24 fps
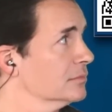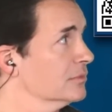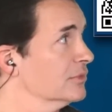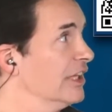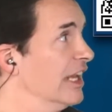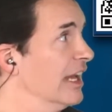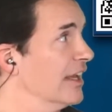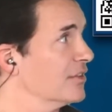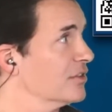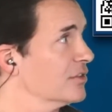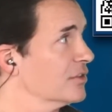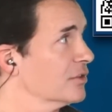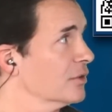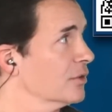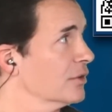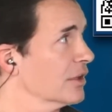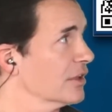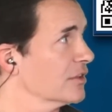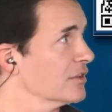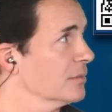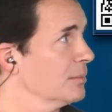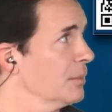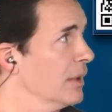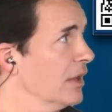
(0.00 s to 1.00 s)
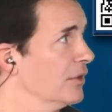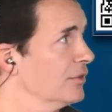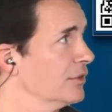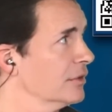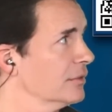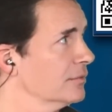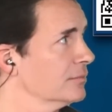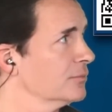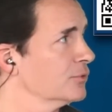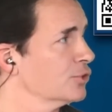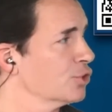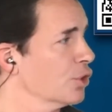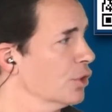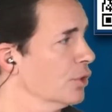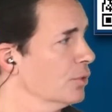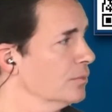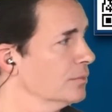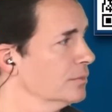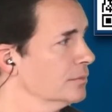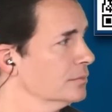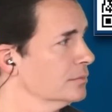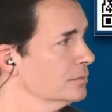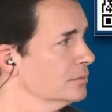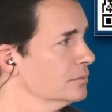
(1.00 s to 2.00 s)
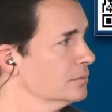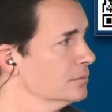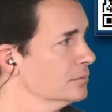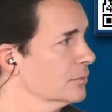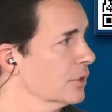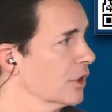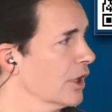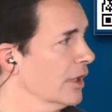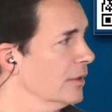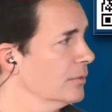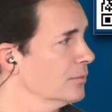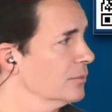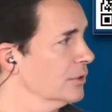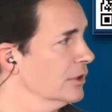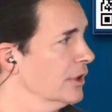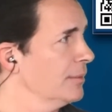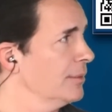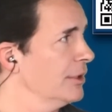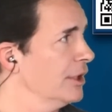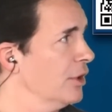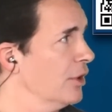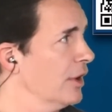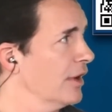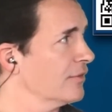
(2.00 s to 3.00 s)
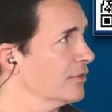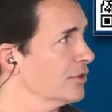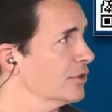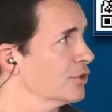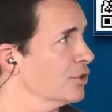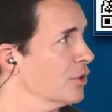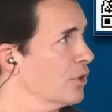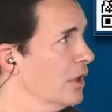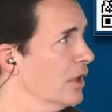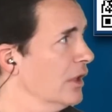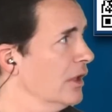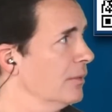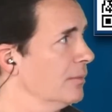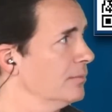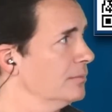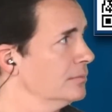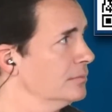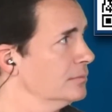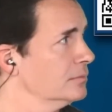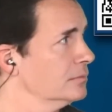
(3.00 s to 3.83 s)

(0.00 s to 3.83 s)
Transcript: Yes, so it doesn't melt. True. All right. Well, let me know after the show. I'll help.